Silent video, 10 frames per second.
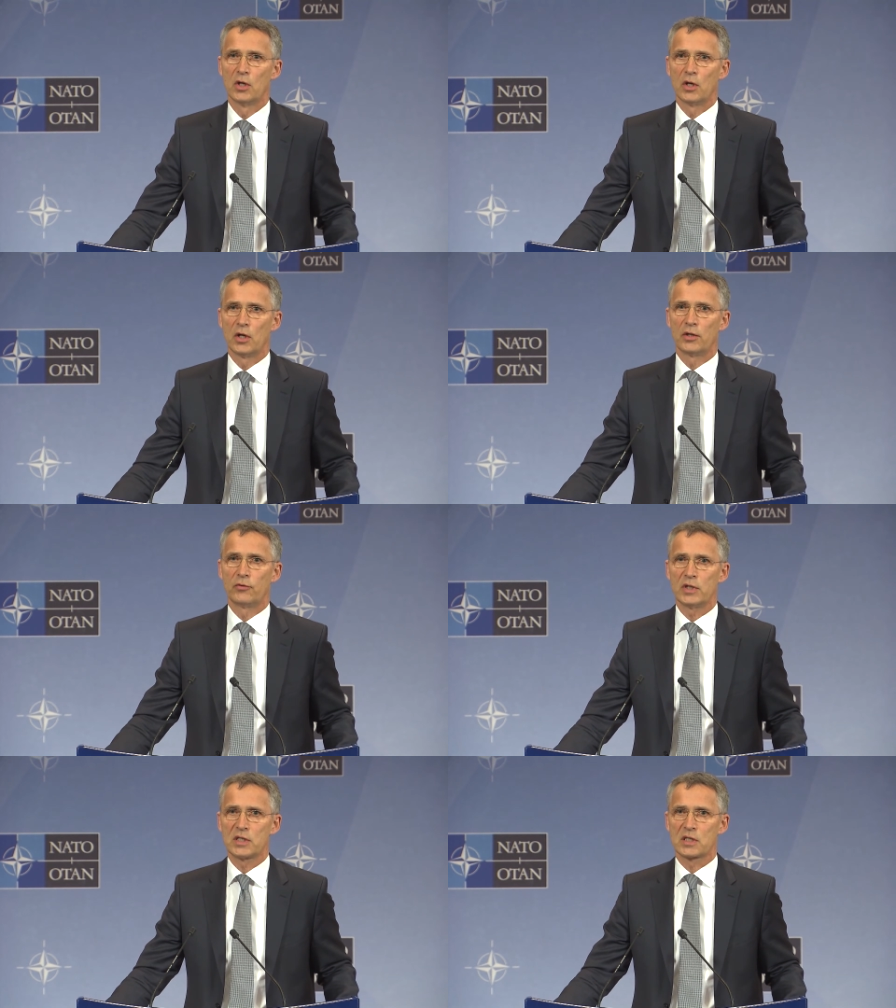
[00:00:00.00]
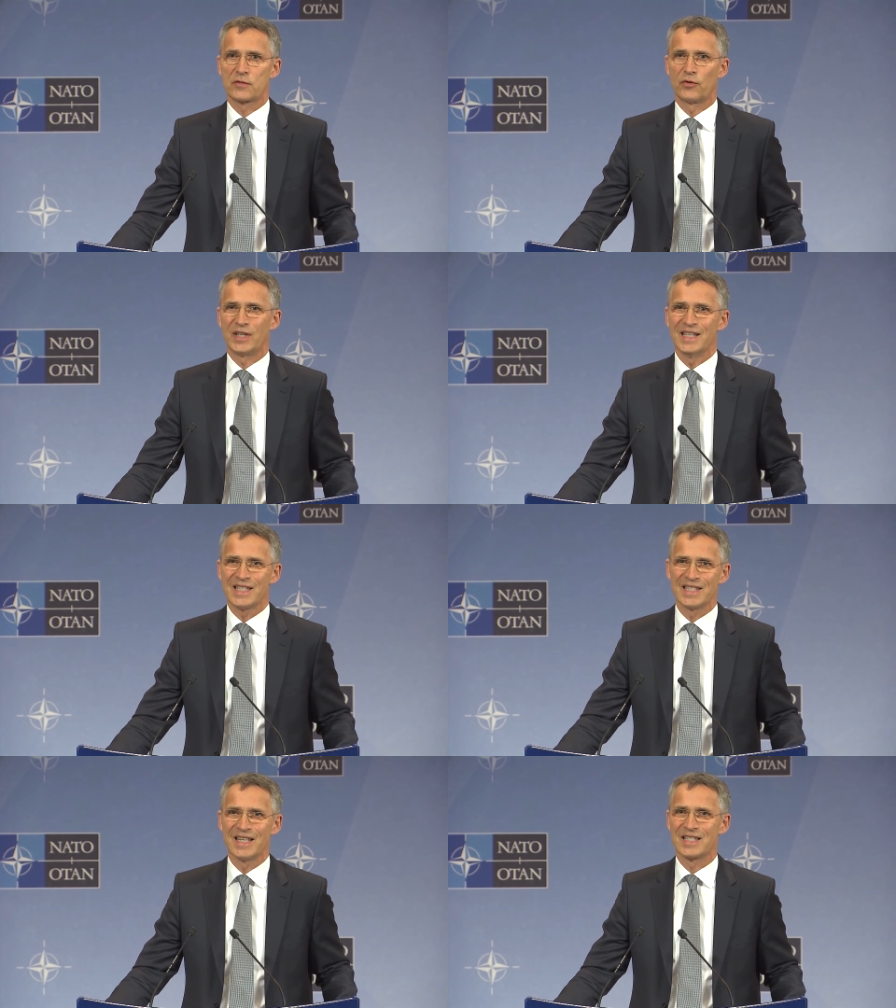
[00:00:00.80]
the risks for
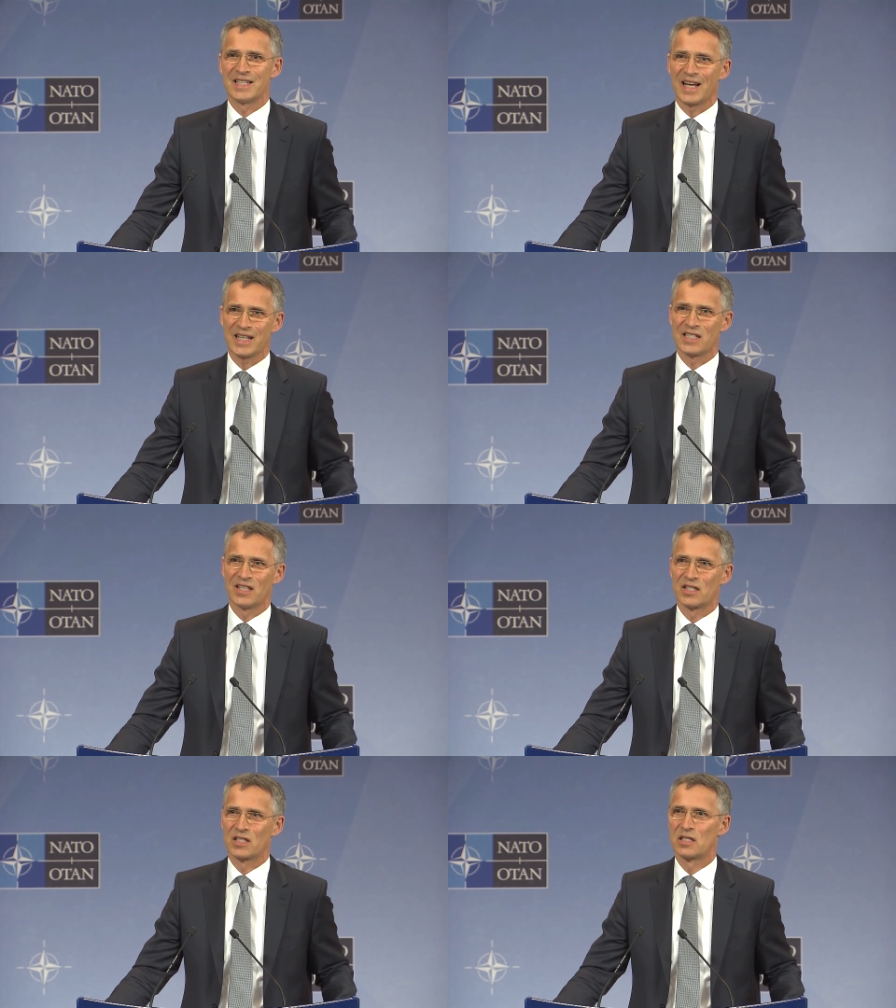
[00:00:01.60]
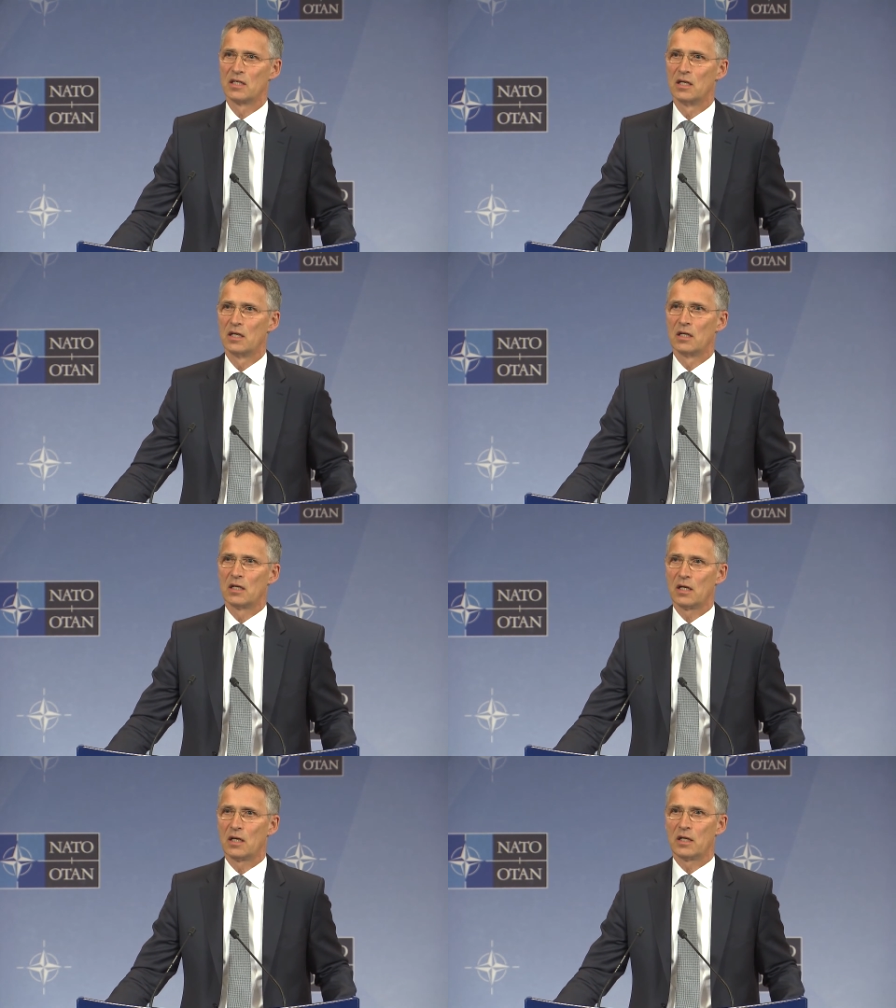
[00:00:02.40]
incidents and accidents
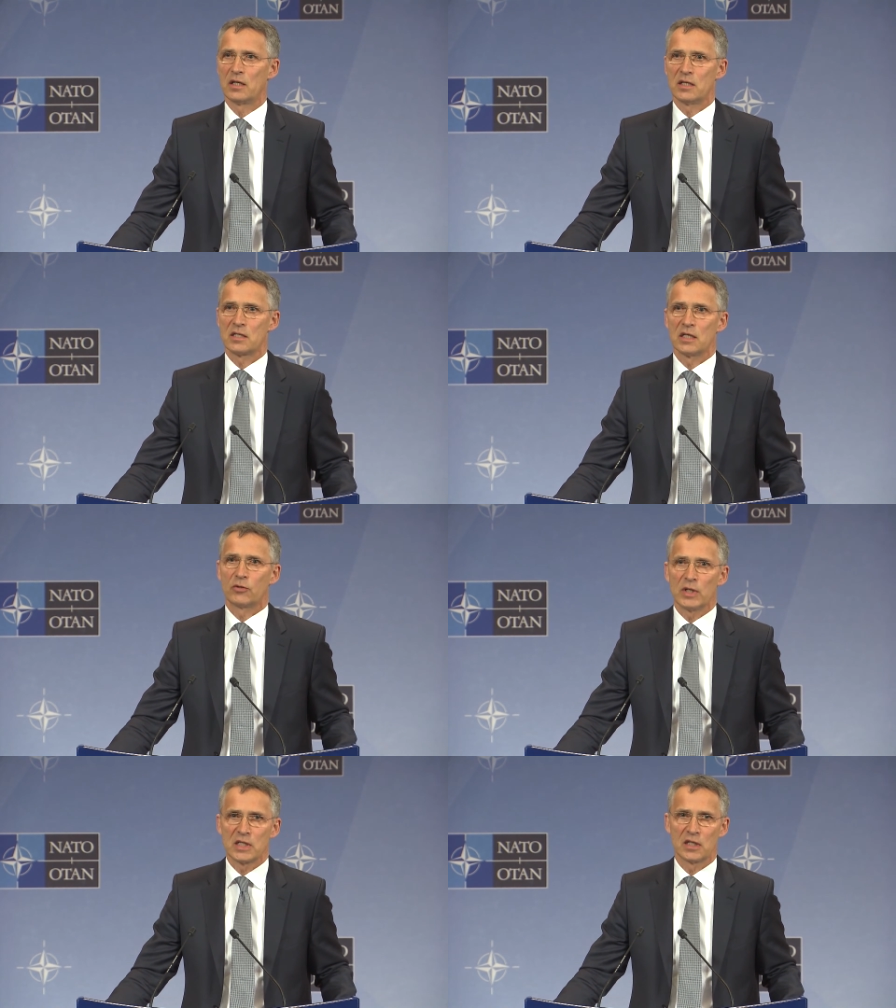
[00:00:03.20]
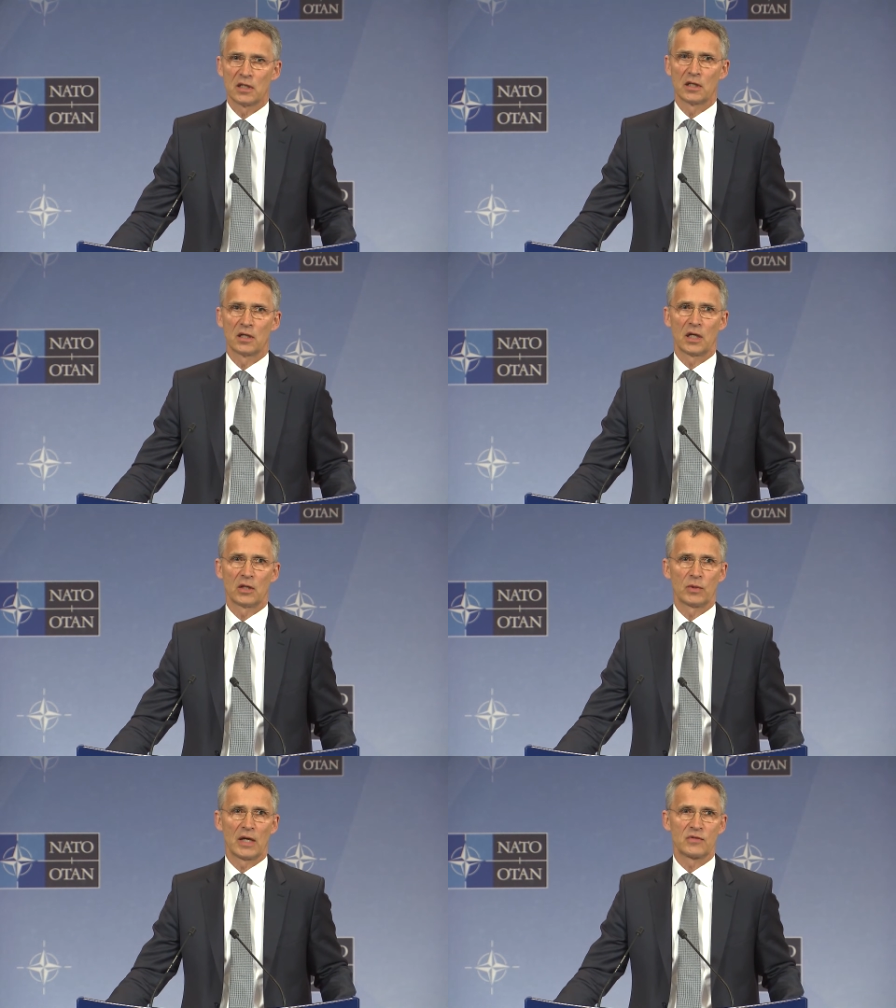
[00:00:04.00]
is increasing.
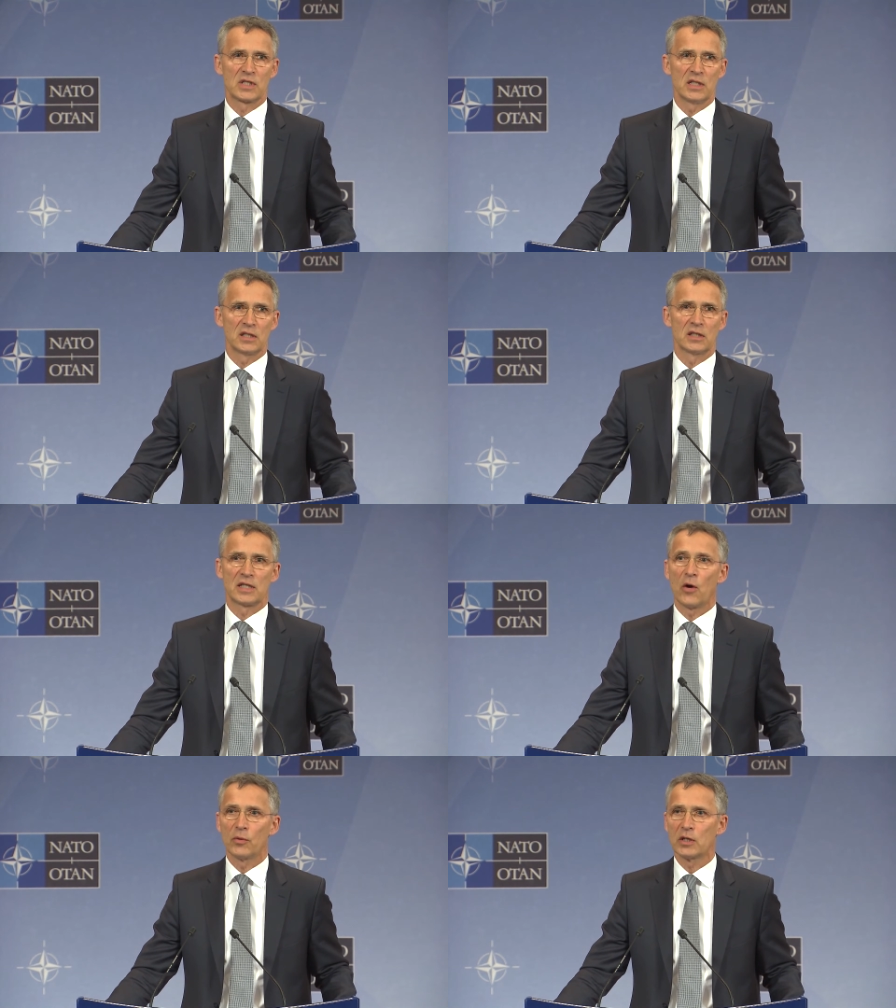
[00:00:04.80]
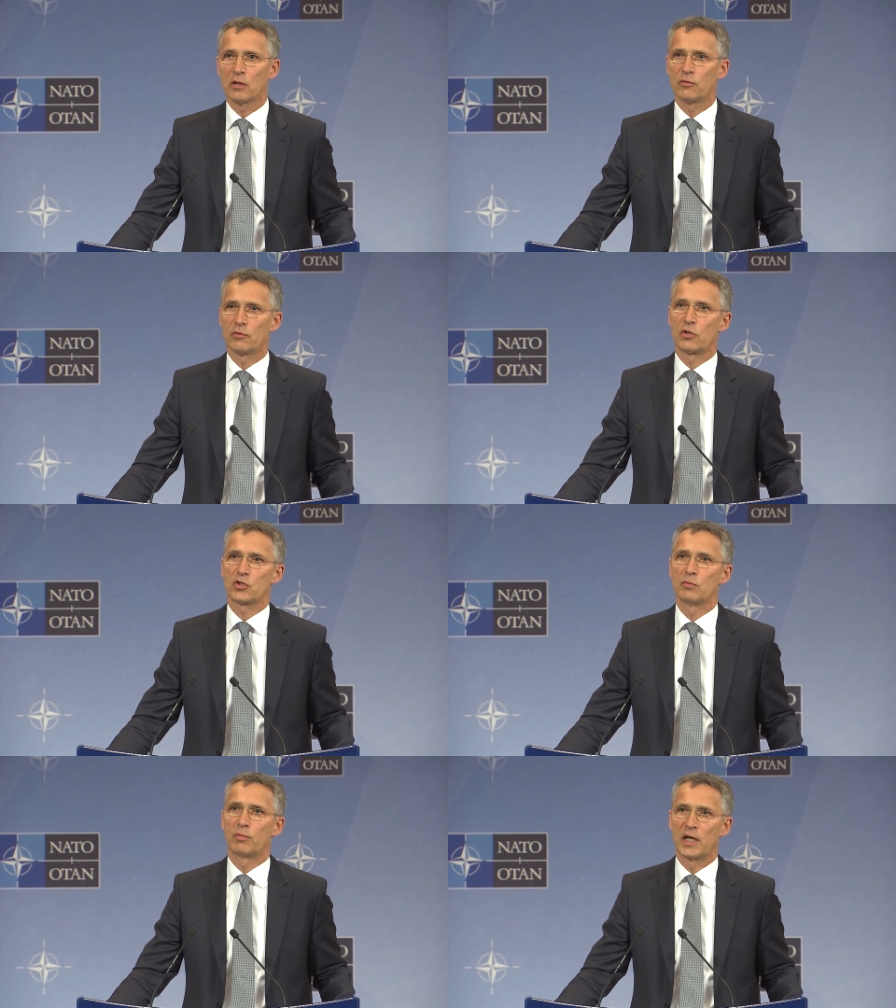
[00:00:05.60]
And we have seen the downing of the
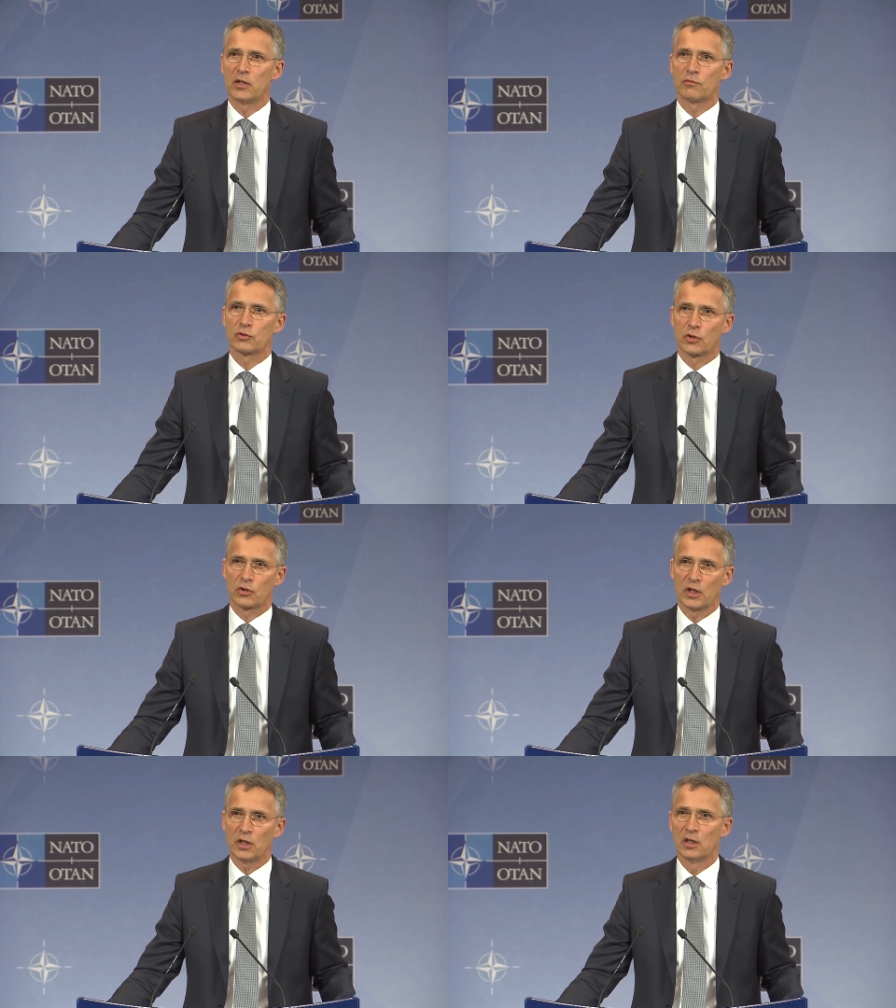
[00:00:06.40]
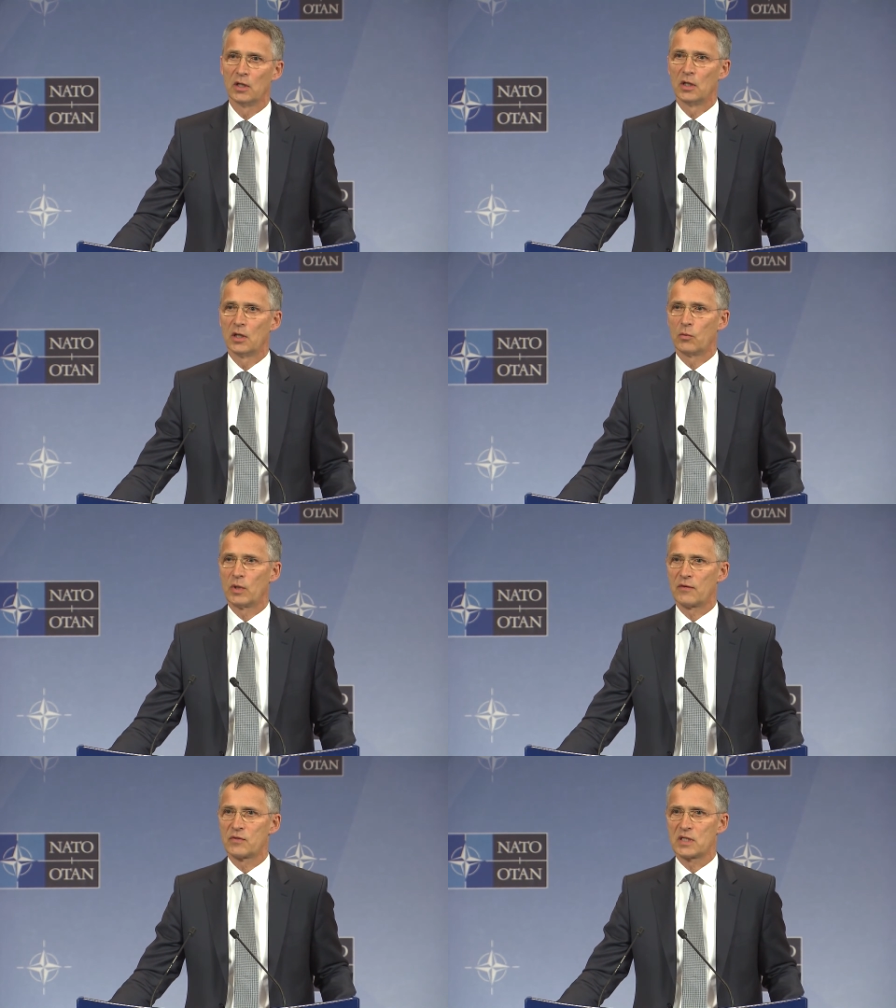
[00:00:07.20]
Russian plane over Turkey. We
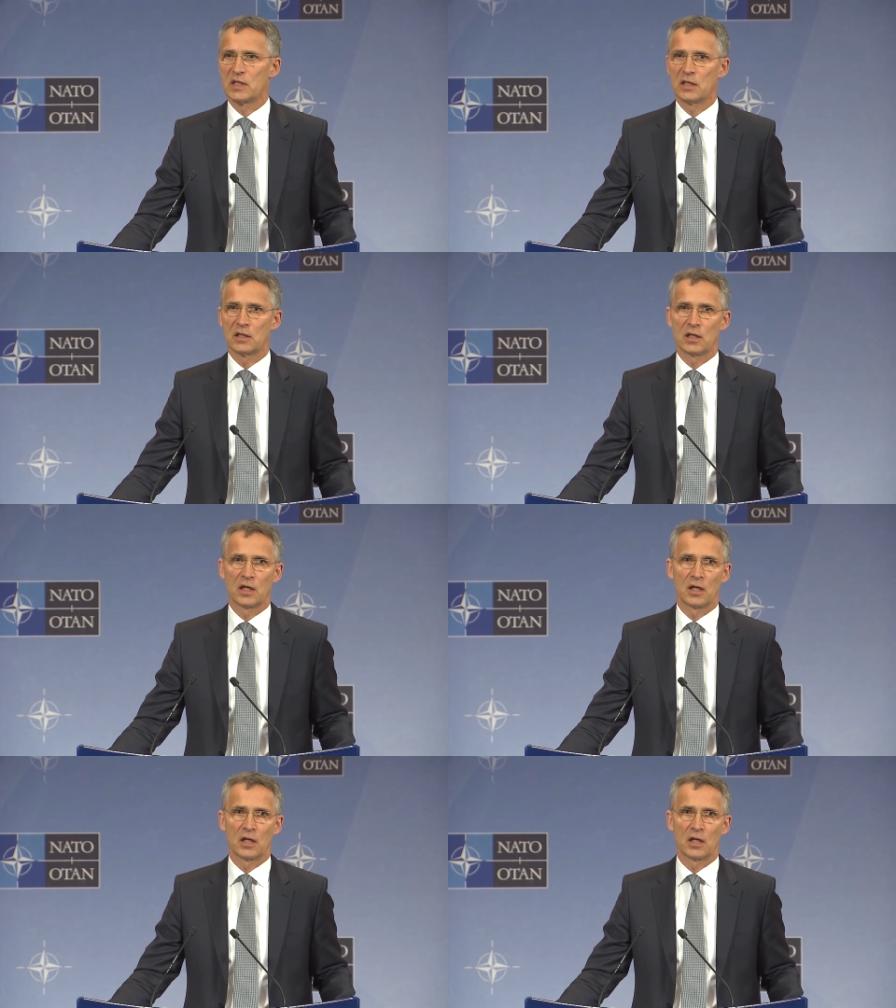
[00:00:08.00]
have seen